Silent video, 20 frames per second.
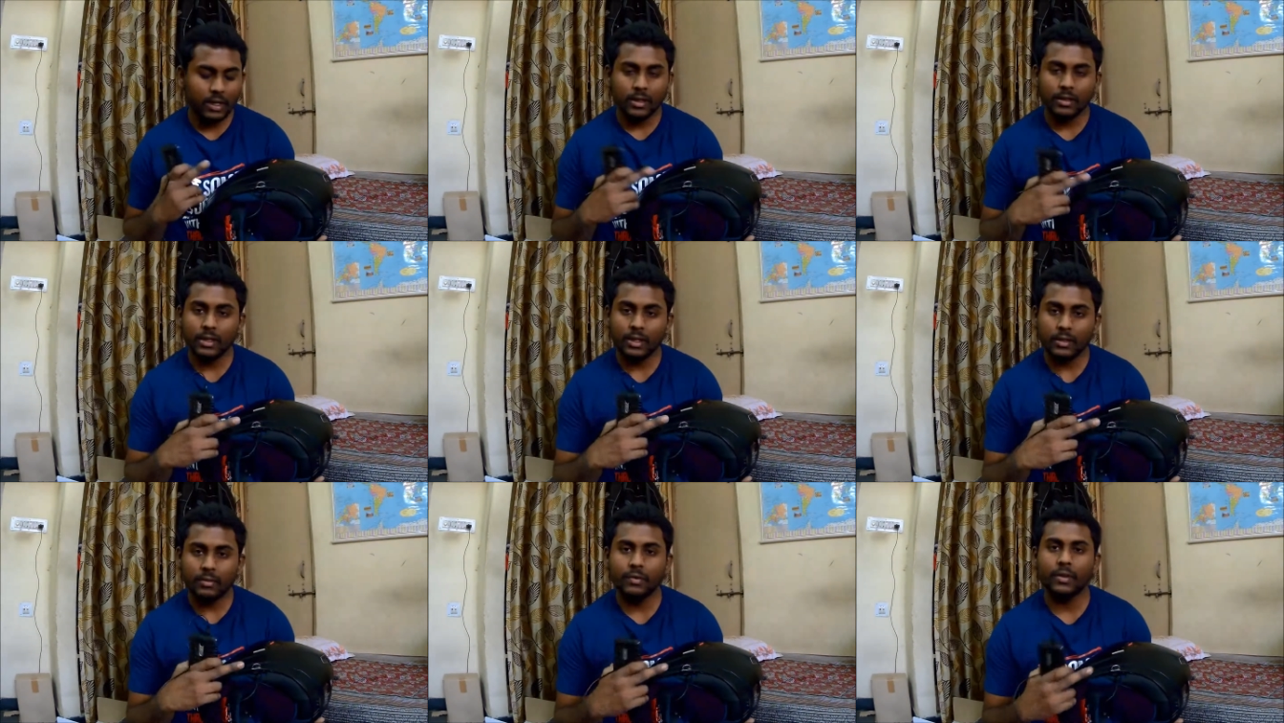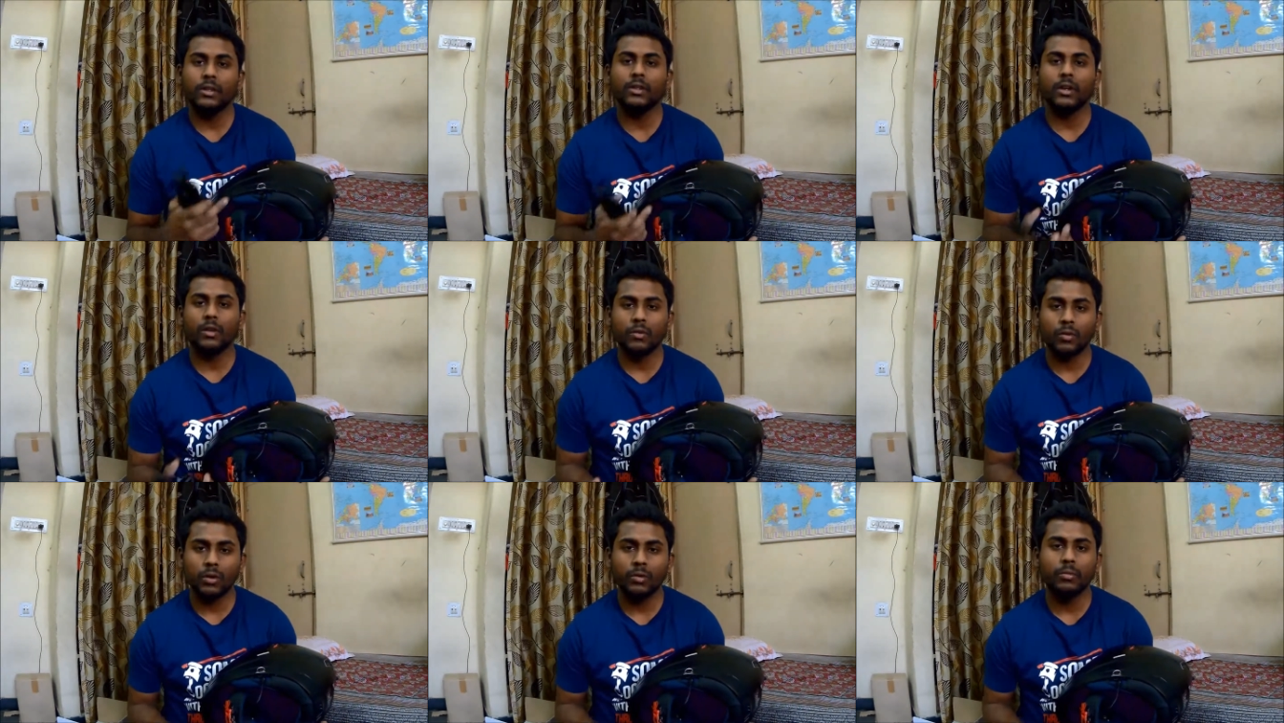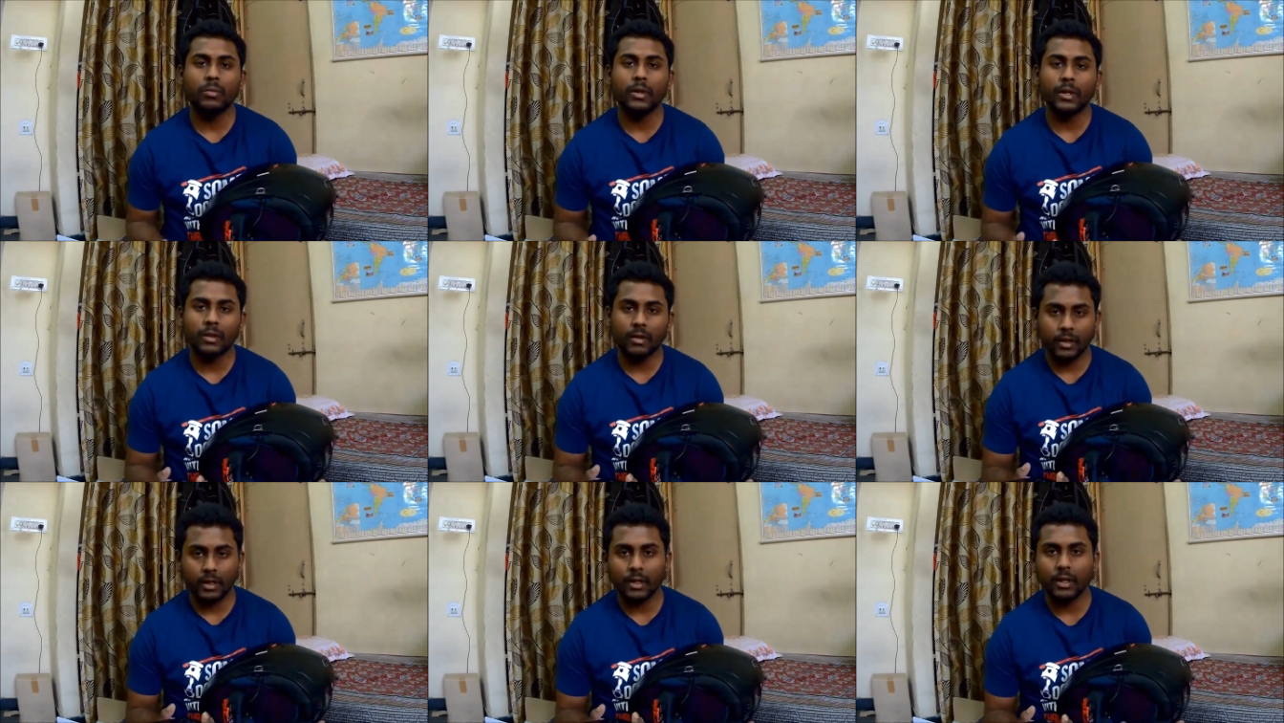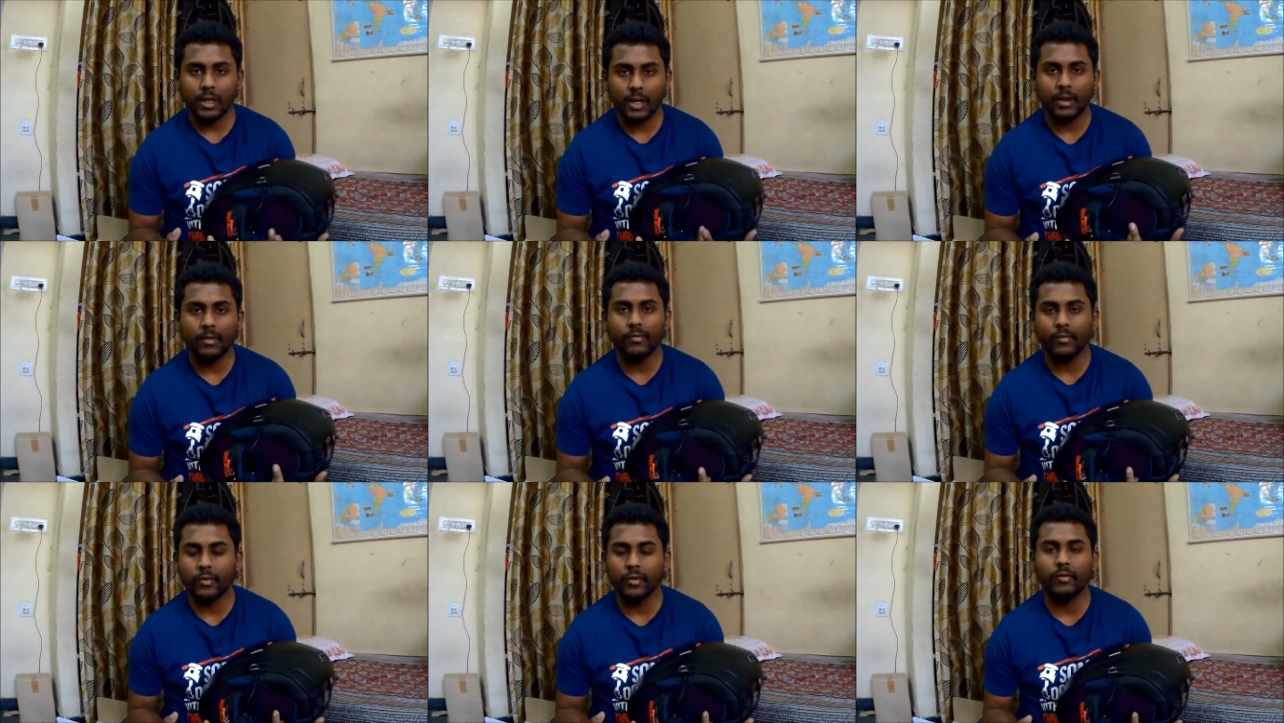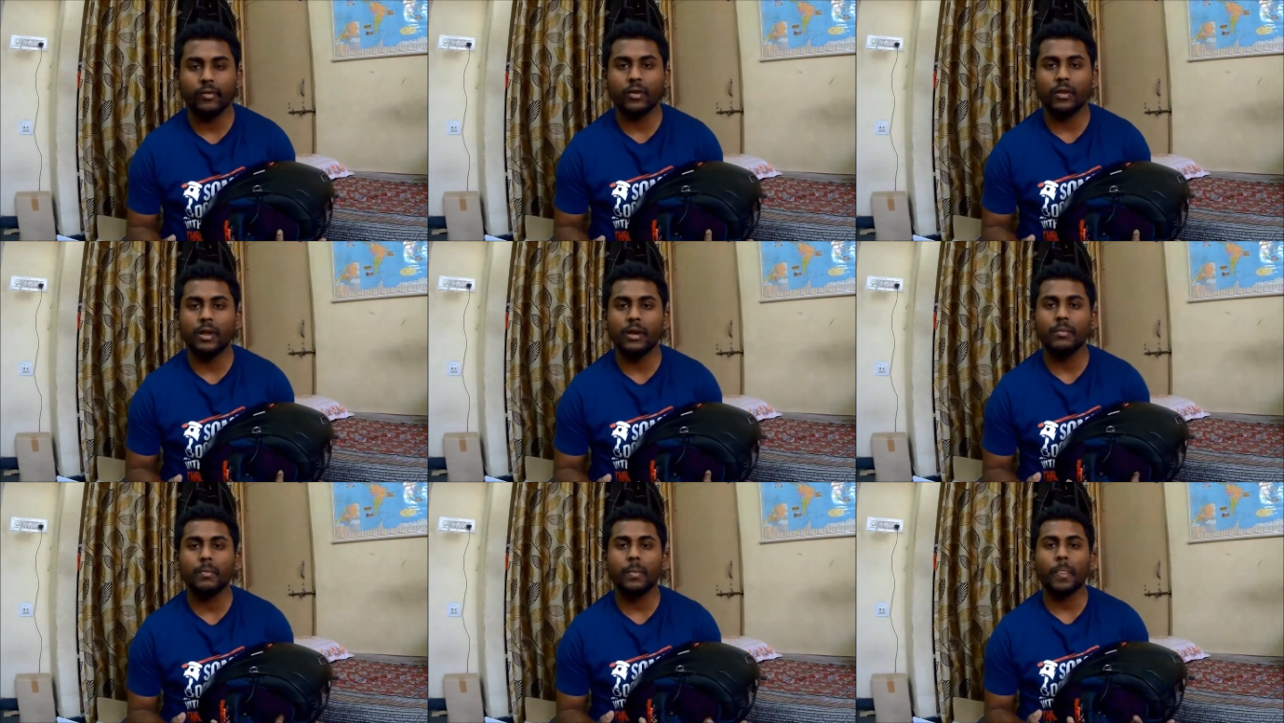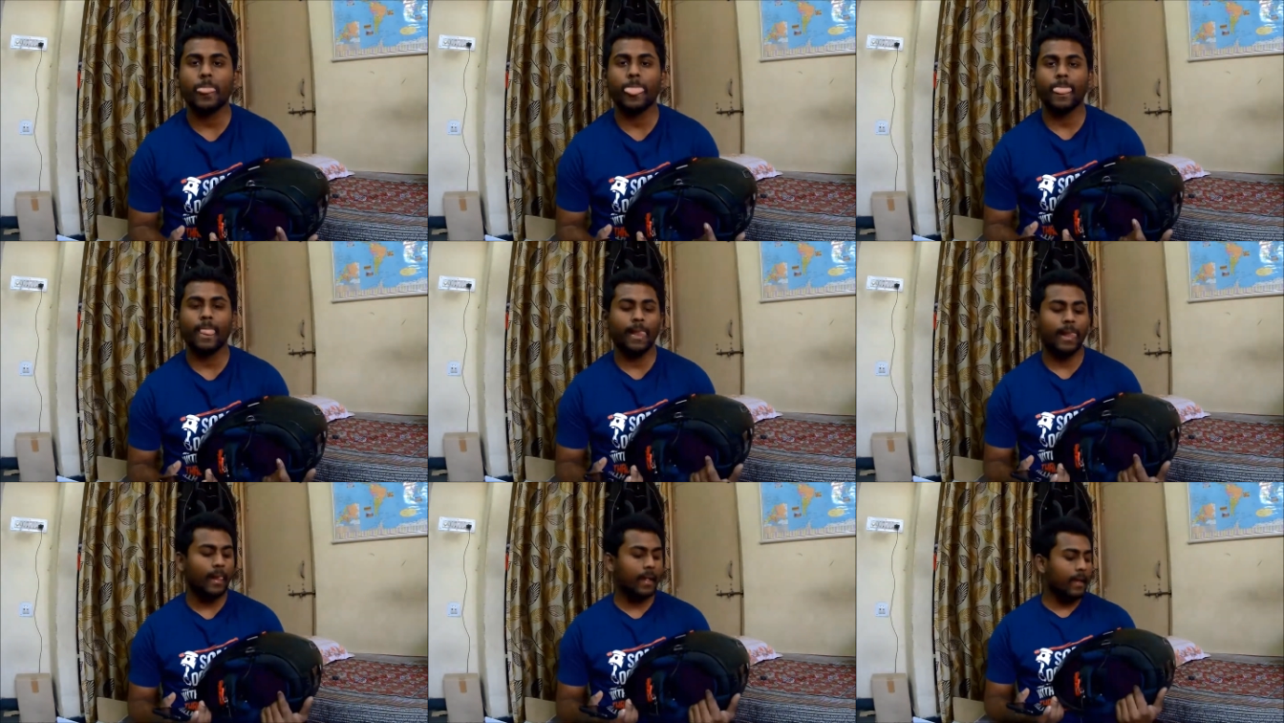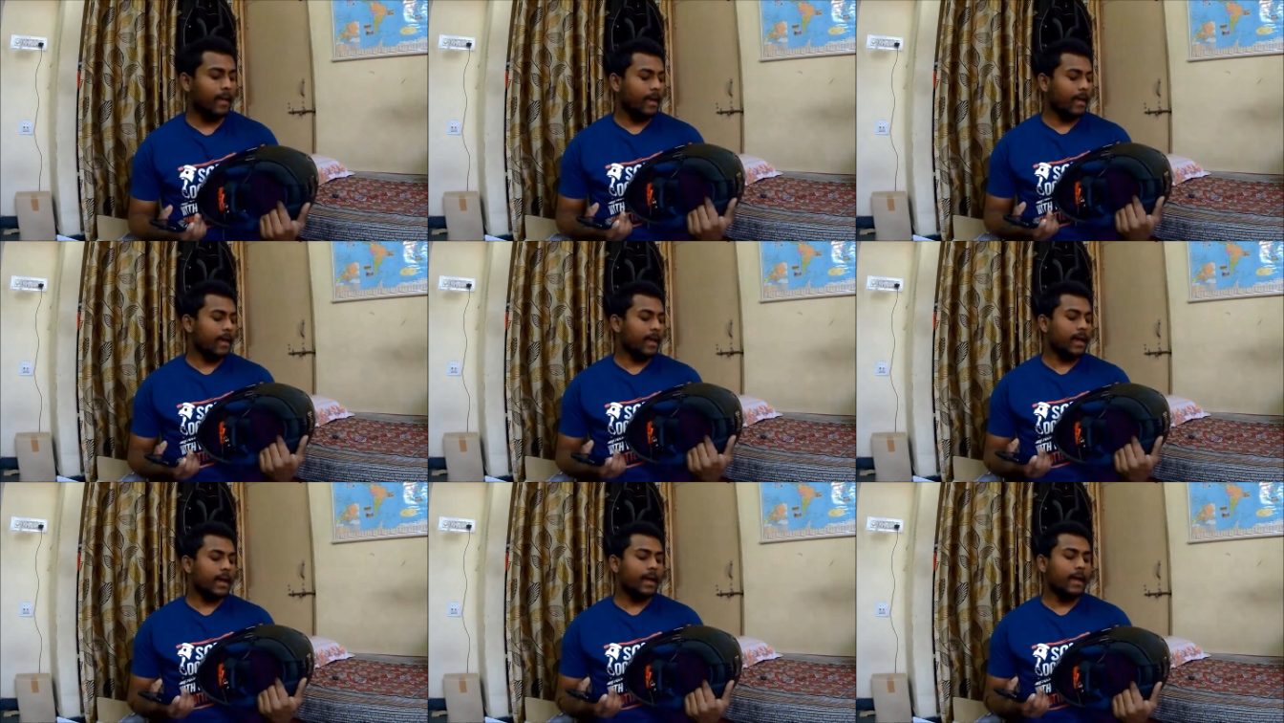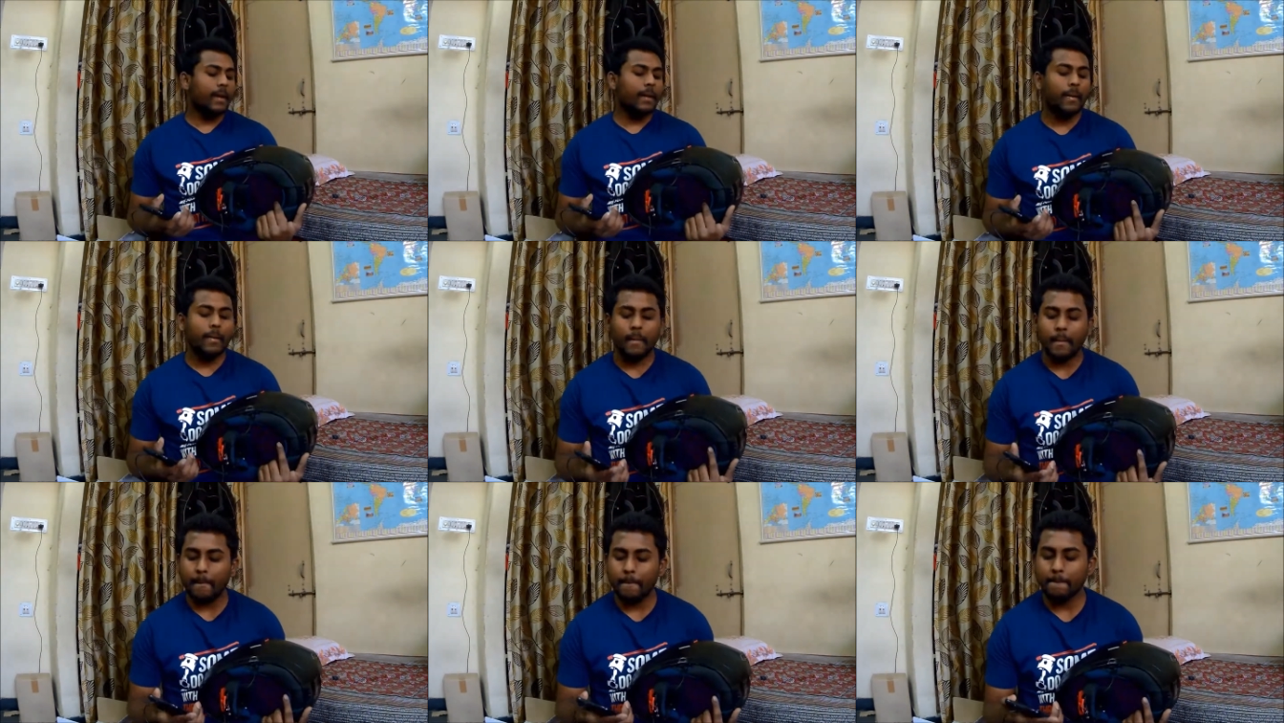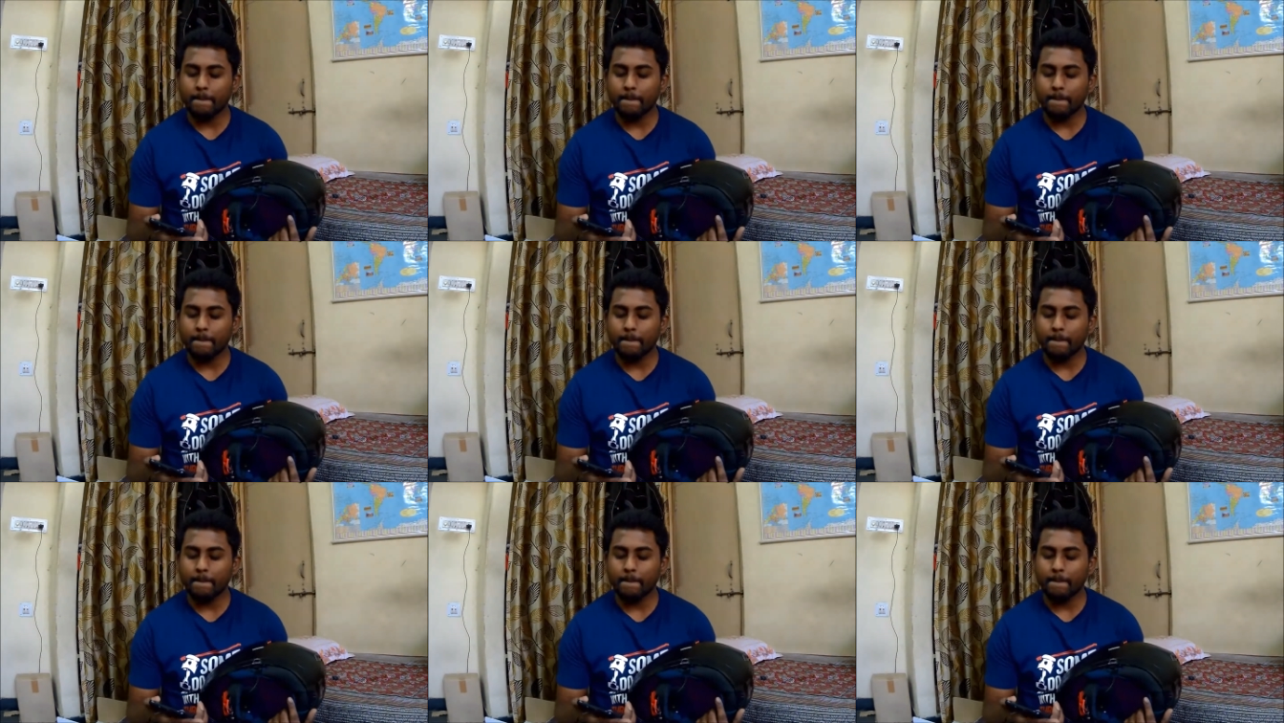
this feature would be really helpful for them and